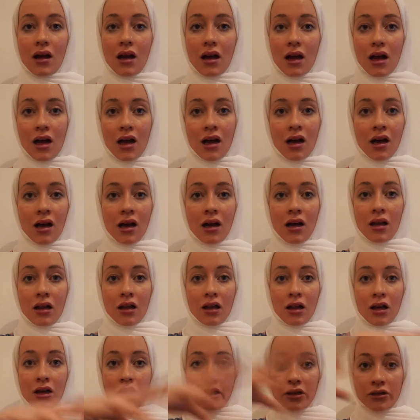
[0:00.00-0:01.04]
a
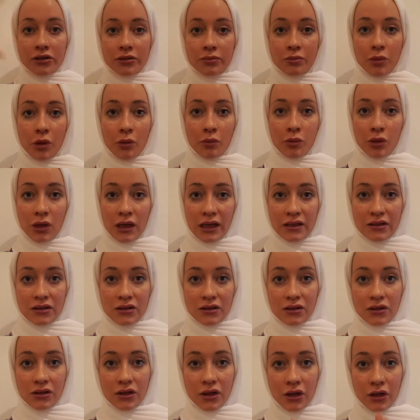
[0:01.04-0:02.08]
large population,
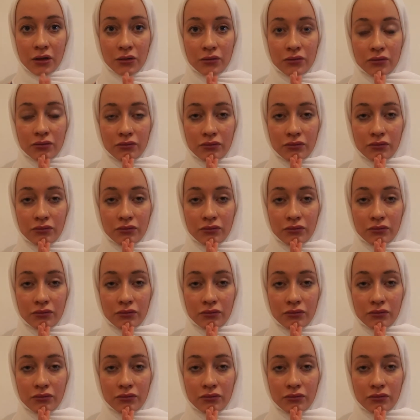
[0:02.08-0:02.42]
you know,